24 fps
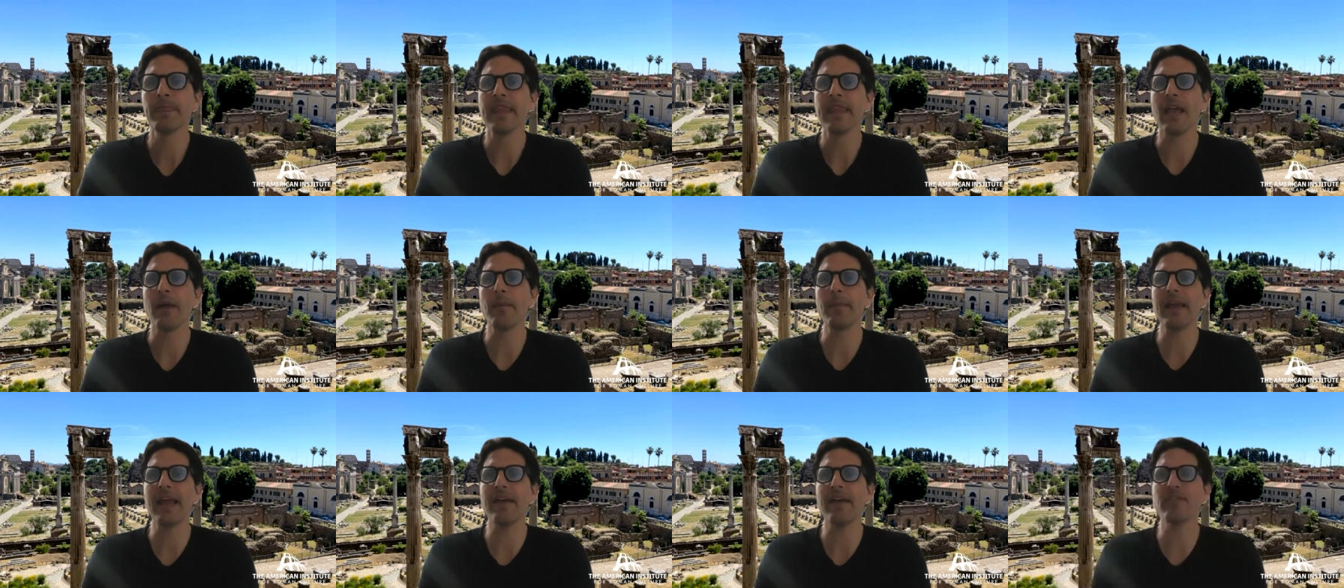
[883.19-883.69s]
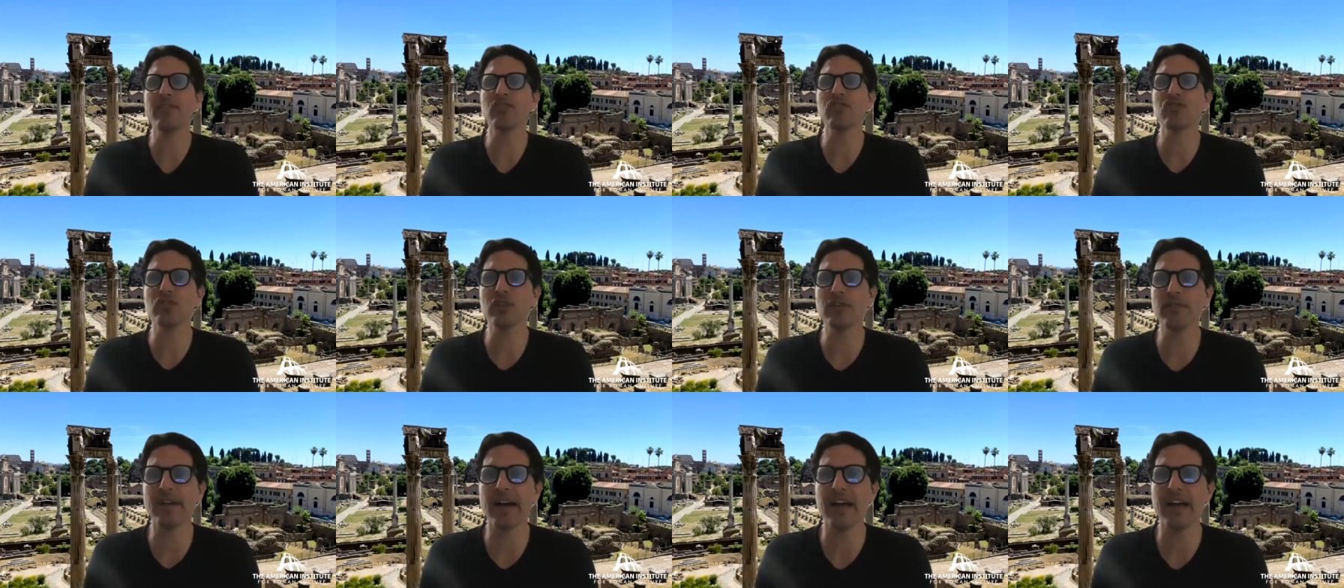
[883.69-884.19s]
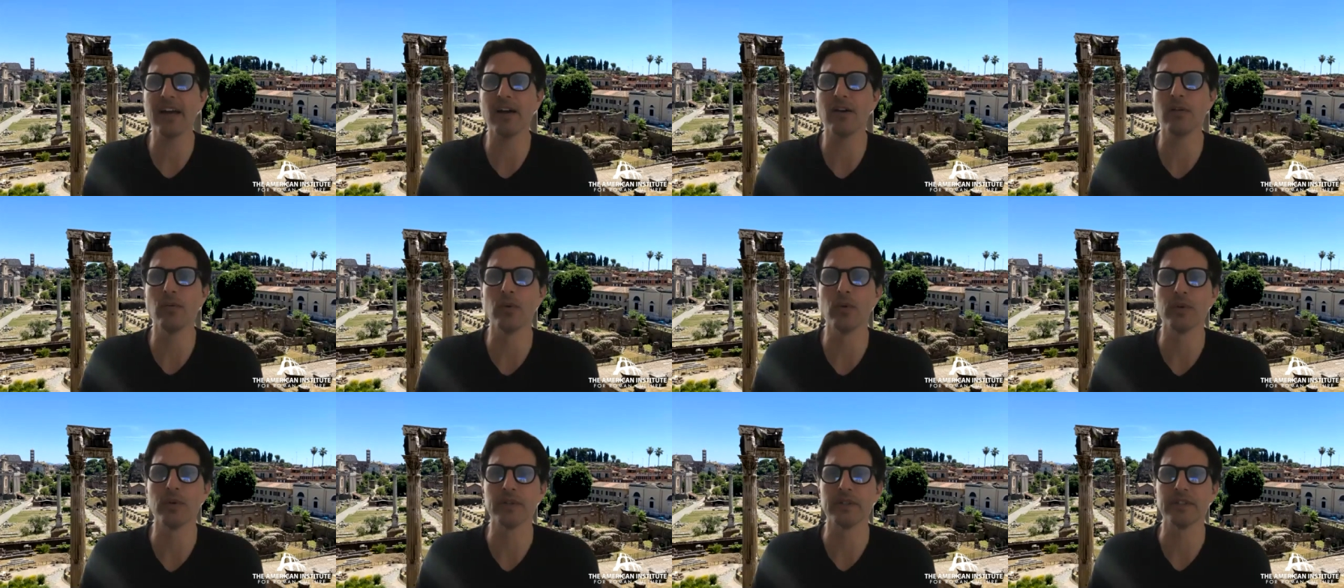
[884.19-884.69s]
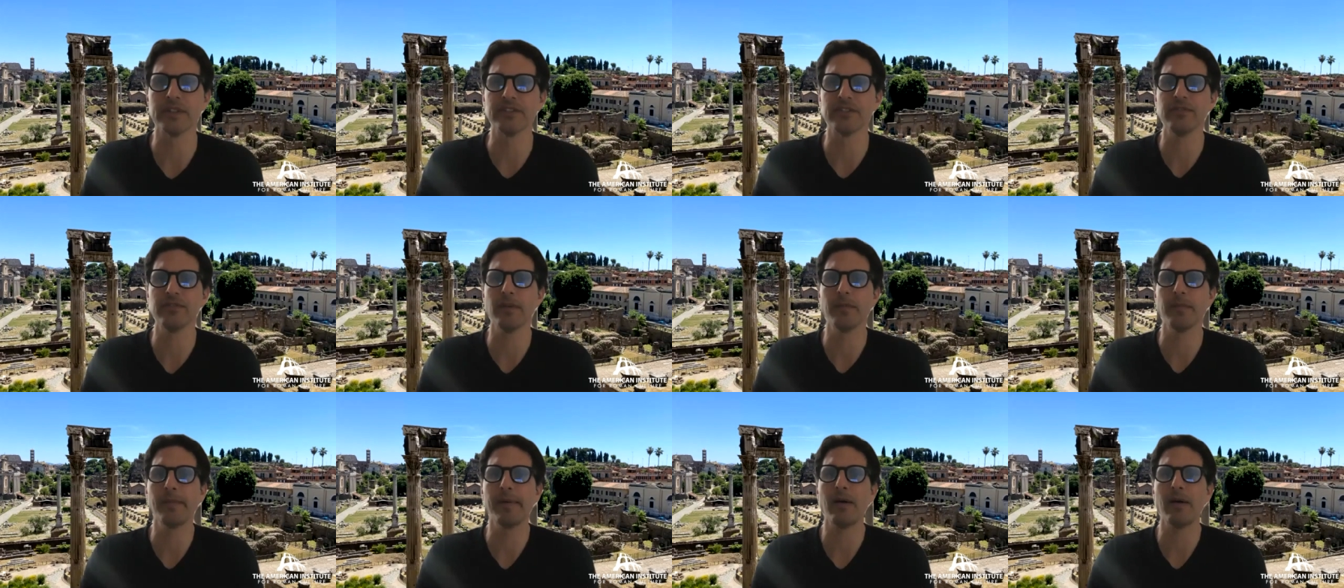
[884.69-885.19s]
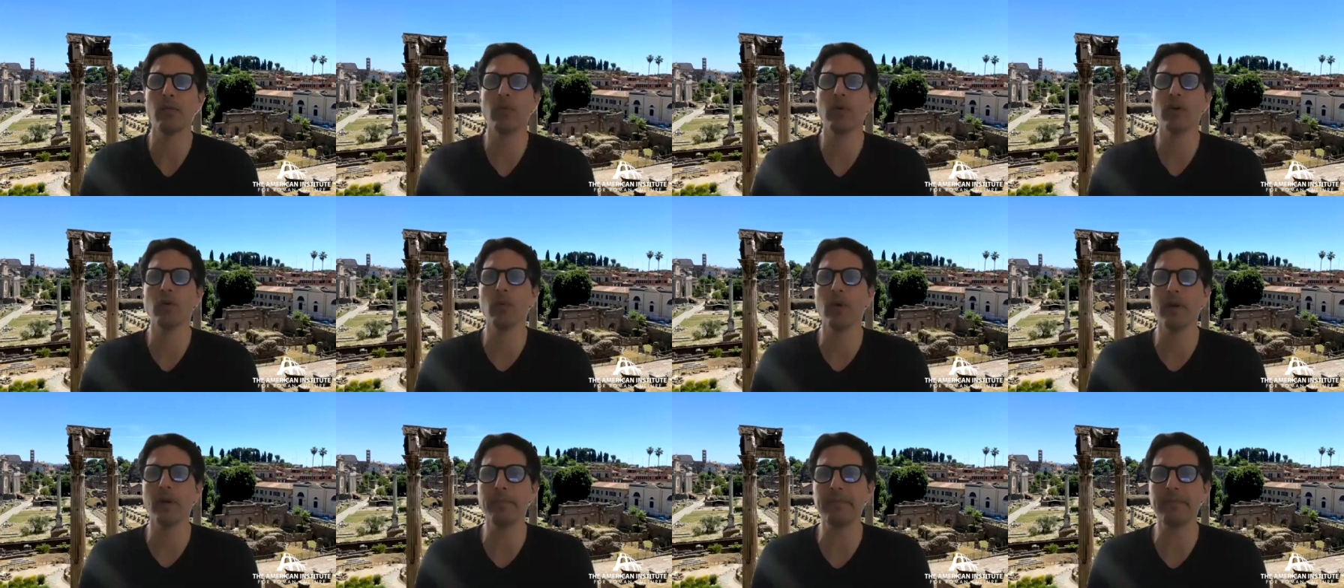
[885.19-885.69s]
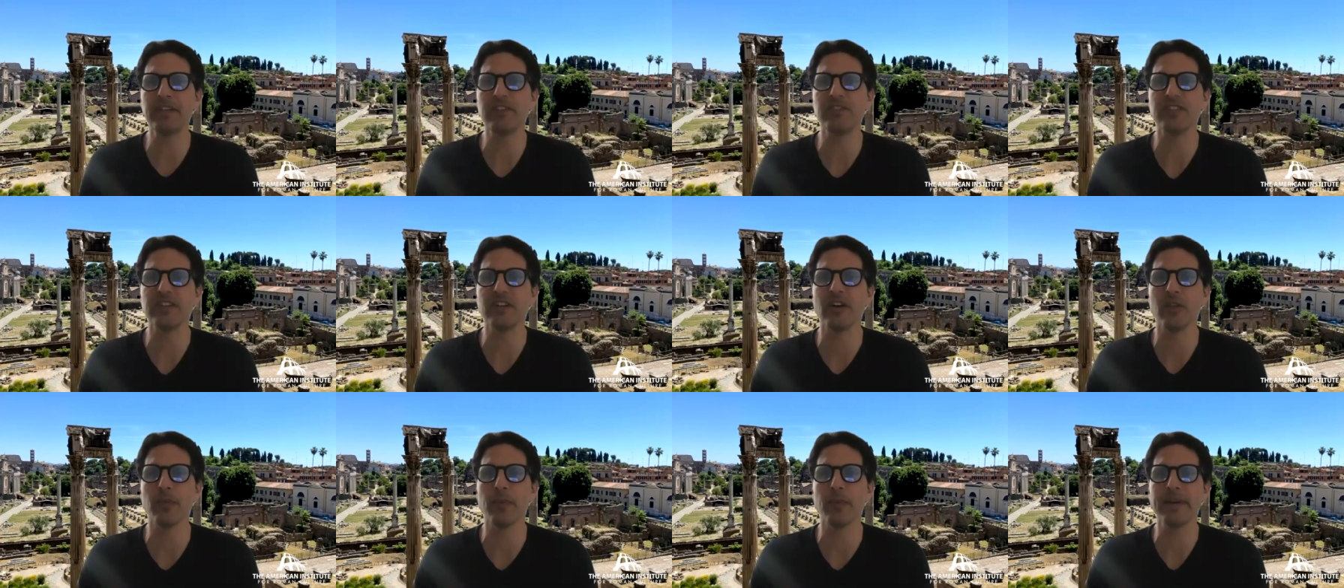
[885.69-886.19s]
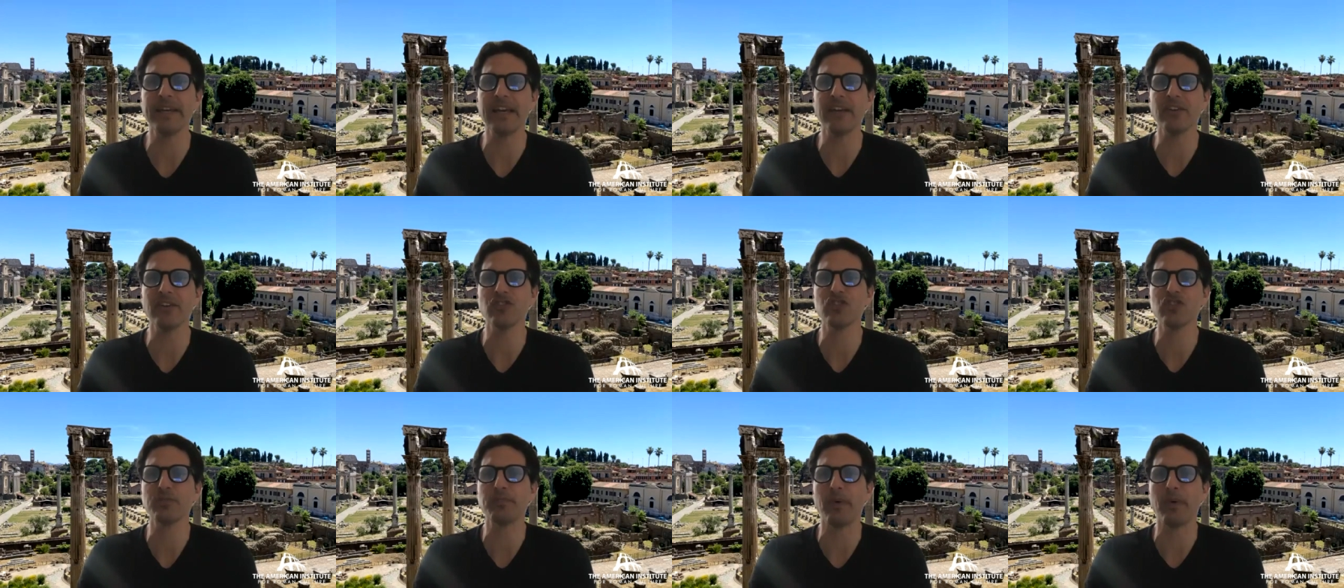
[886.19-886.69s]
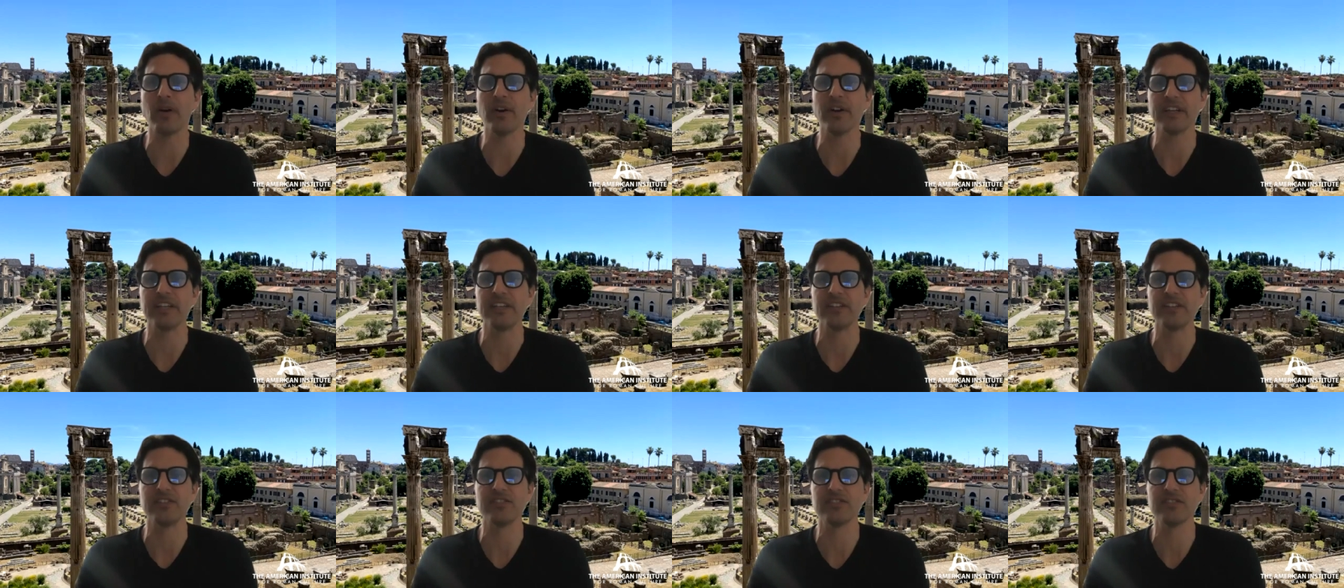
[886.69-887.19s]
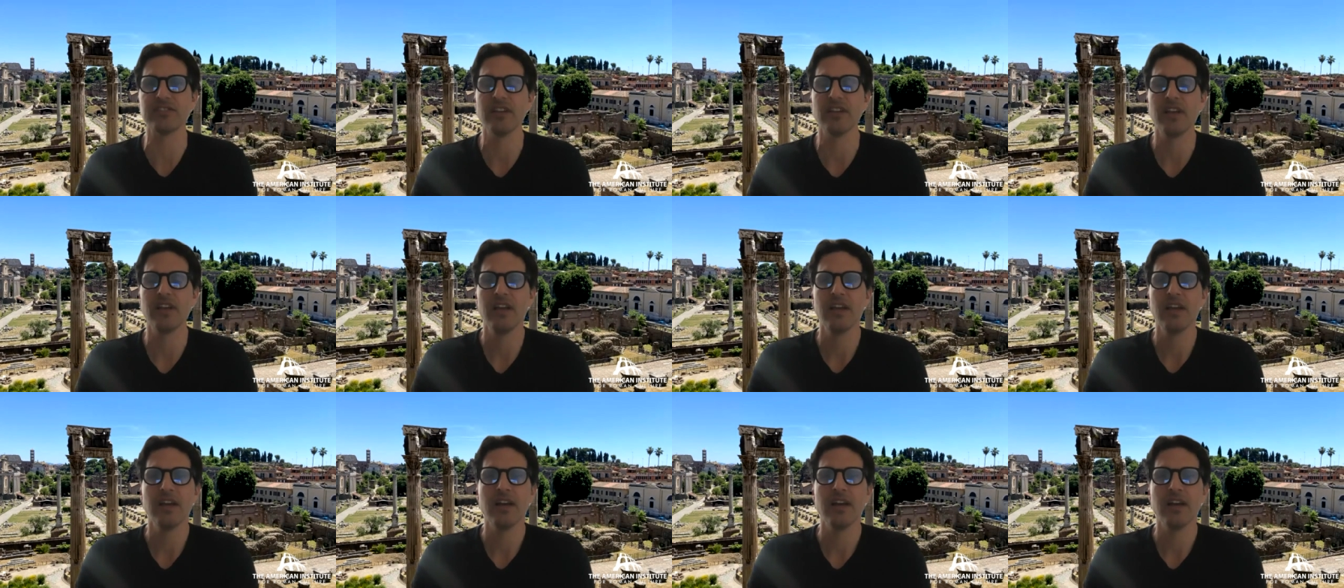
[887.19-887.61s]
and we have the Servile Wars from about 101 BC all the way down to Spartacus,